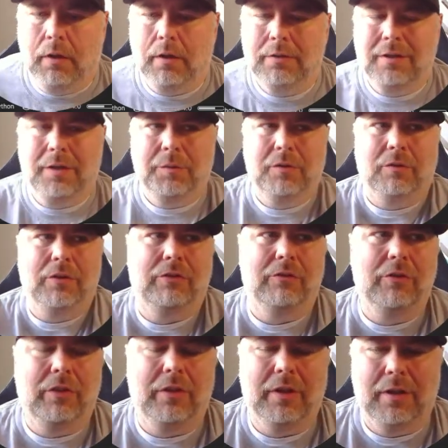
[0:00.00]
All right, today we're going
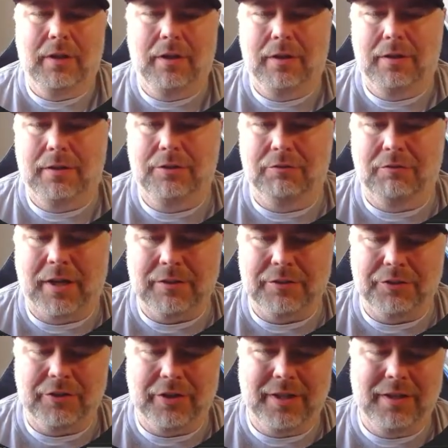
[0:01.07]
through the
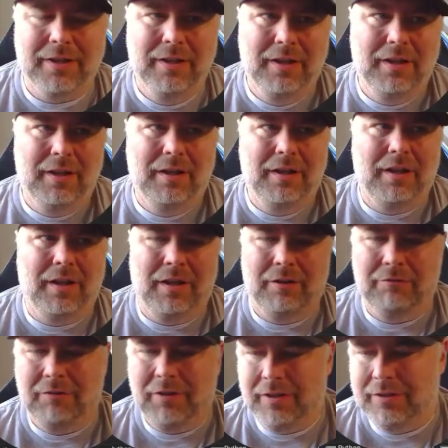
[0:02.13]
directory
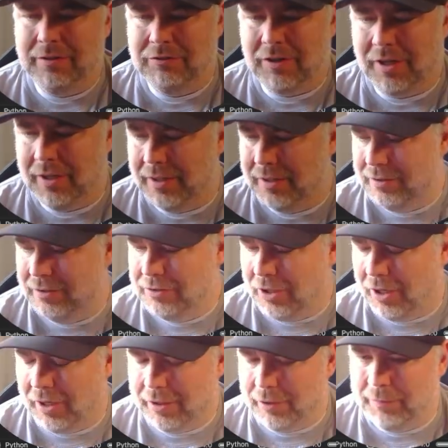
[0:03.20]
and really trying to
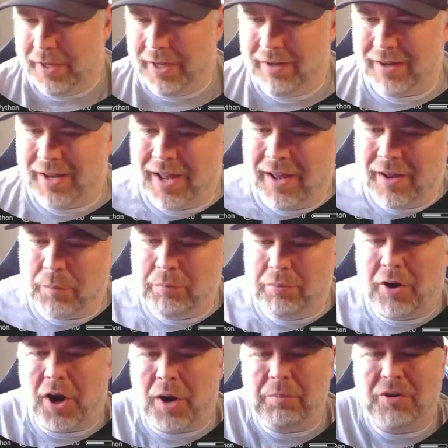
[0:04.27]
talk about how to
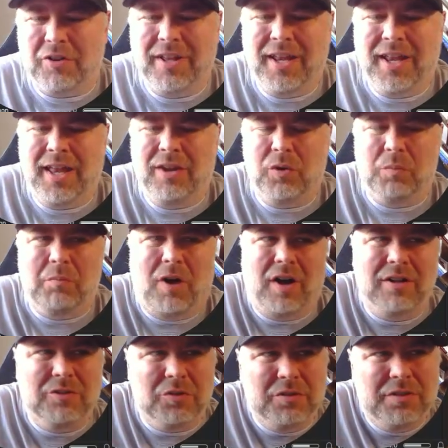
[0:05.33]
properly handle
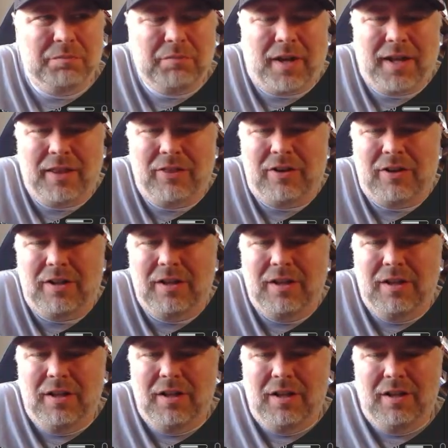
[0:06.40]
modules in Python.
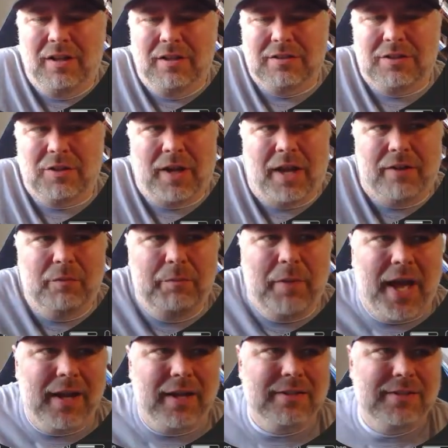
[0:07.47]
So I have a
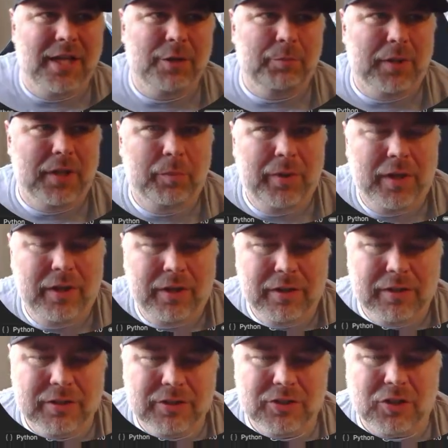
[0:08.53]
bad example up
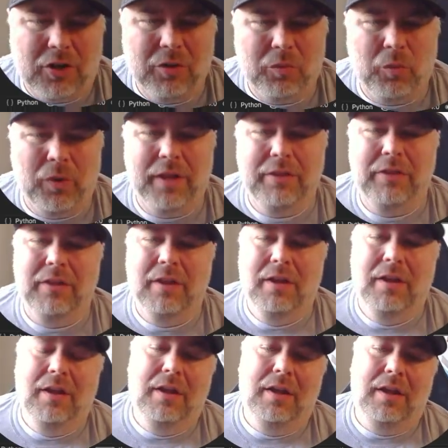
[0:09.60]
here to start with,
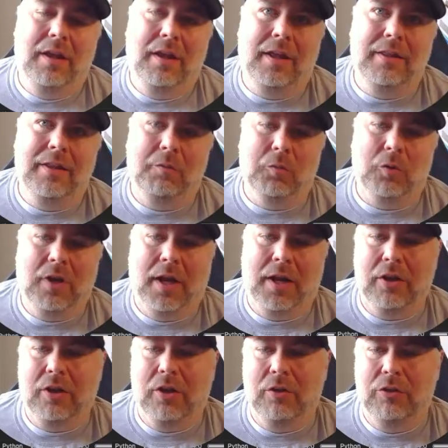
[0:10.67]
and then we'll
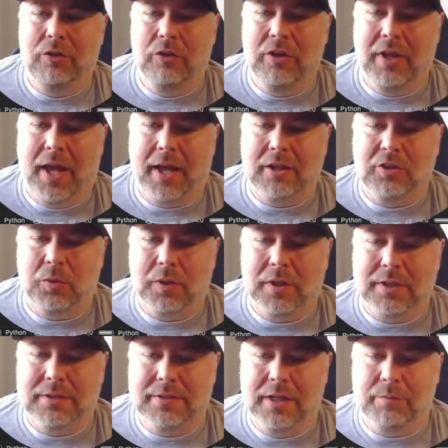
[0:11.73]
kind of go through the
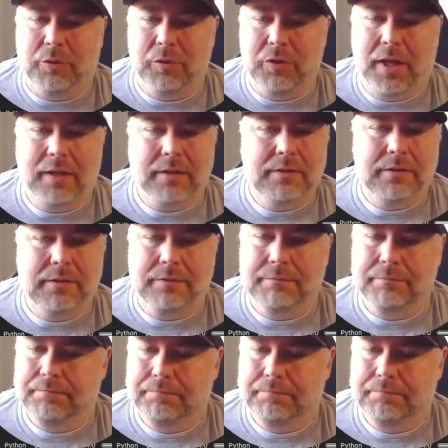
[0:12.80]
actual example next.